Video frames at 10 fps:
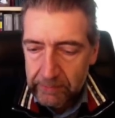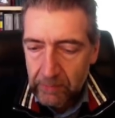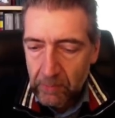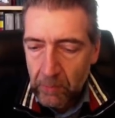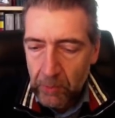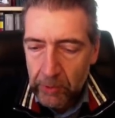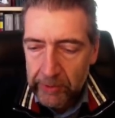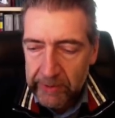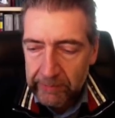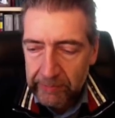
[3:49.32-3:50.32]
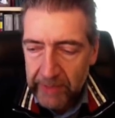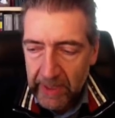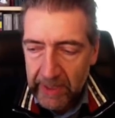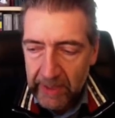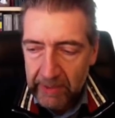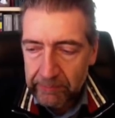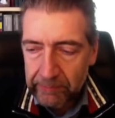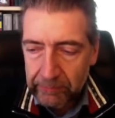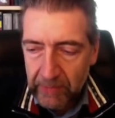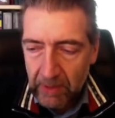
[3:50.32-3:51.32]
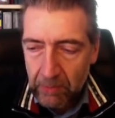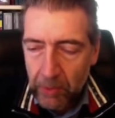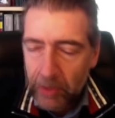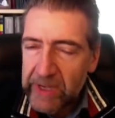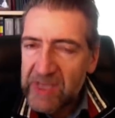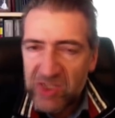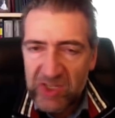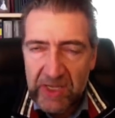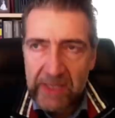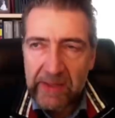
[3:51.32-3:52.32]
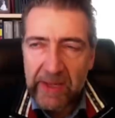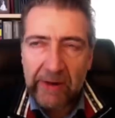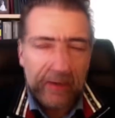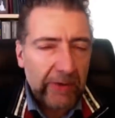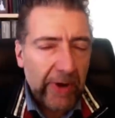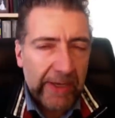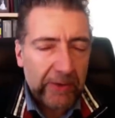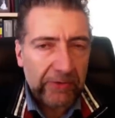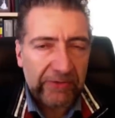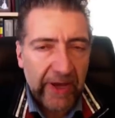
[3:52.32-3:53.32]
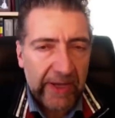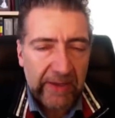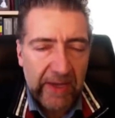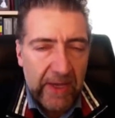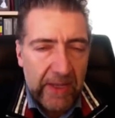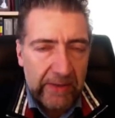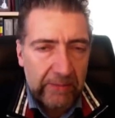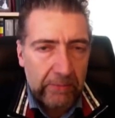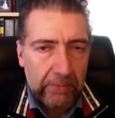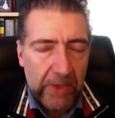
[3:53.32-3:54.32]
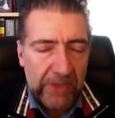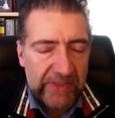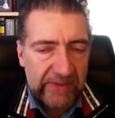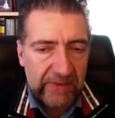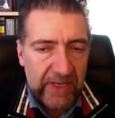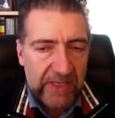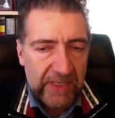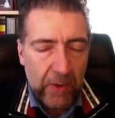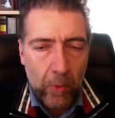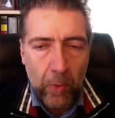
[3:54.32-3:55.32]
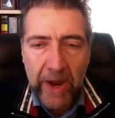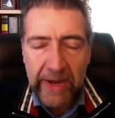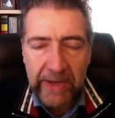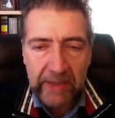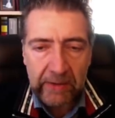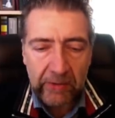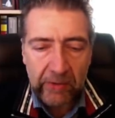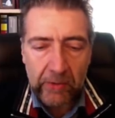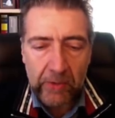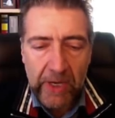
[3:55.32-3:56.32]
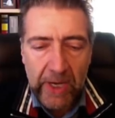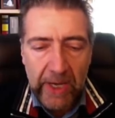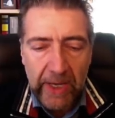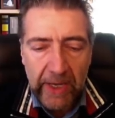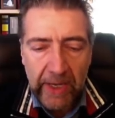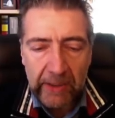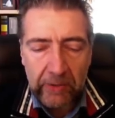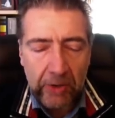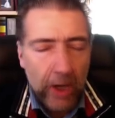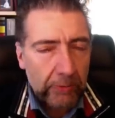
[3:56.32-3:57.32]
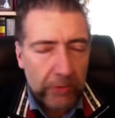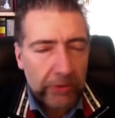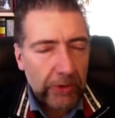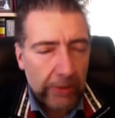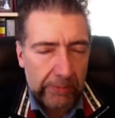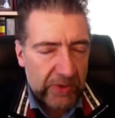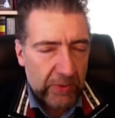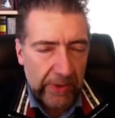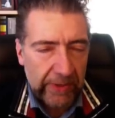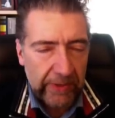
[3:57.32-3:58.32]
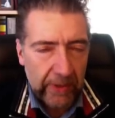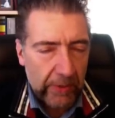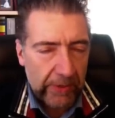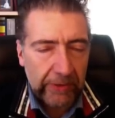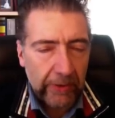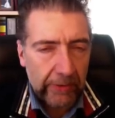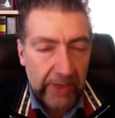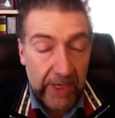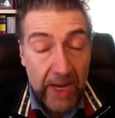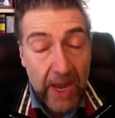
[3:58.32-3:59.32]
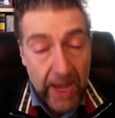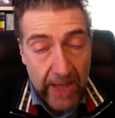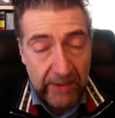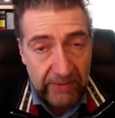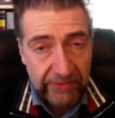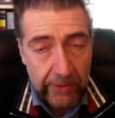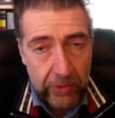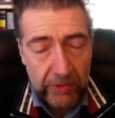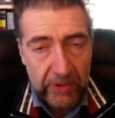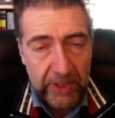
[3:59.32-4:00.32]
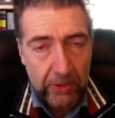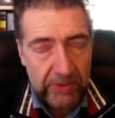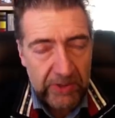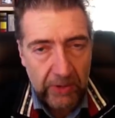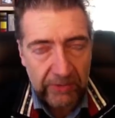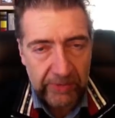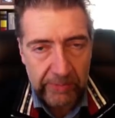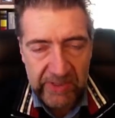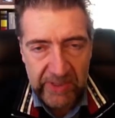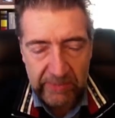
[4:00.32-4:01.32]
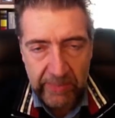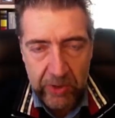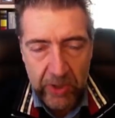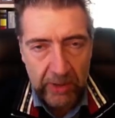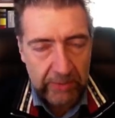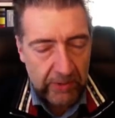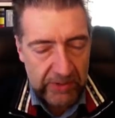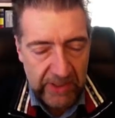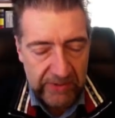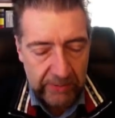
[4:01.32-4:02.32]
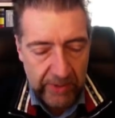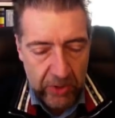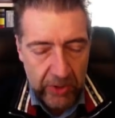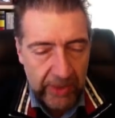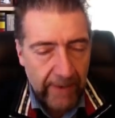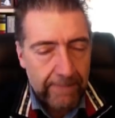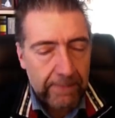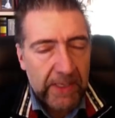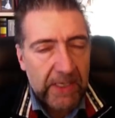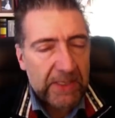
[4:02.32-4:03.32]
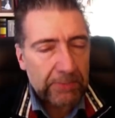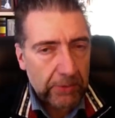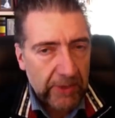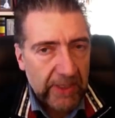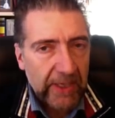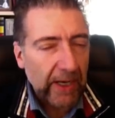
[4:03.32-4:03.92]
more easy. They are trying to find the most easy way to come to terms with Turkey, and unfortunately also for Azerbaijan, because Azerbaijan is putting a